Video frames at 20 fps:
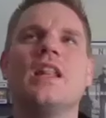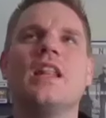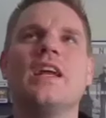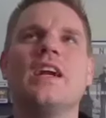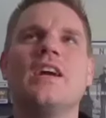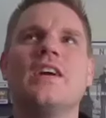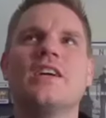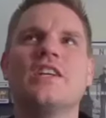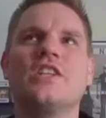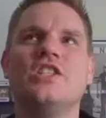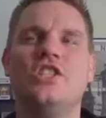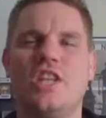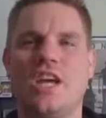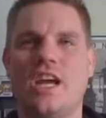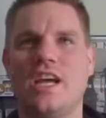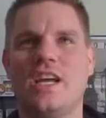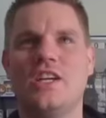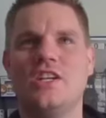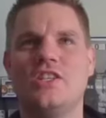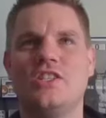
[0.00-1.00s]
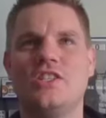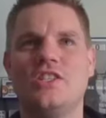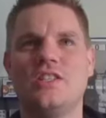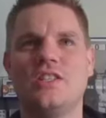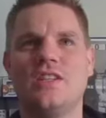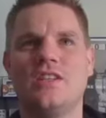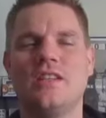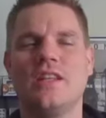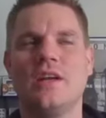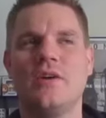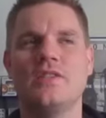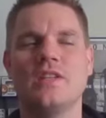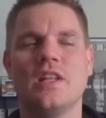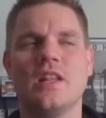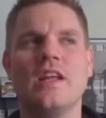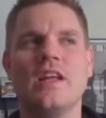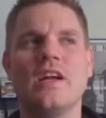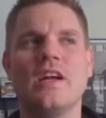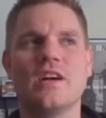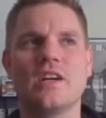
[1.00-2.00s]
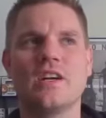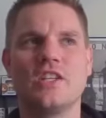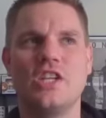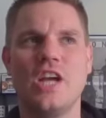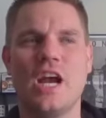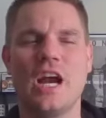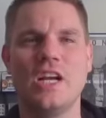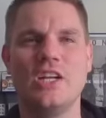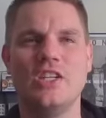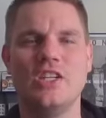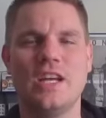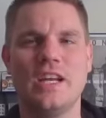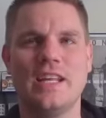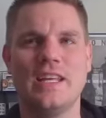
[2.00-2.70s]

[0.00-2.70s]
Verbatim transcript: a lyric. It's amazing. Change. There was a lyric change